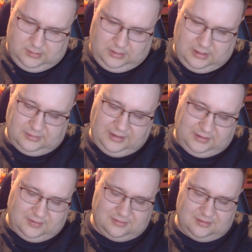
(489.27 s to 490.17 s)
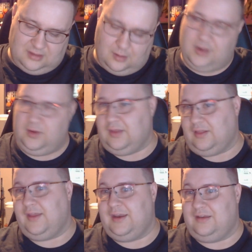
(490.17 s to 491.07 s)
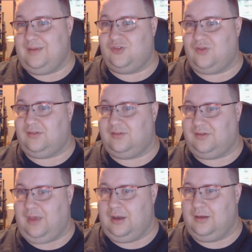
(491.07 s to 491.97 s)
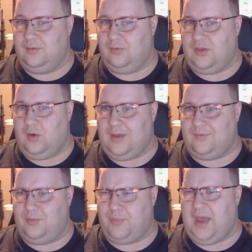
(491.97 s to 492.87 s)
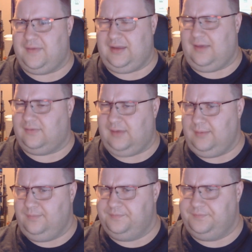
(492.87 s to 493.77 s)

you get this is the one you get the Lady Dimitrescu skin without having to buy the DLC.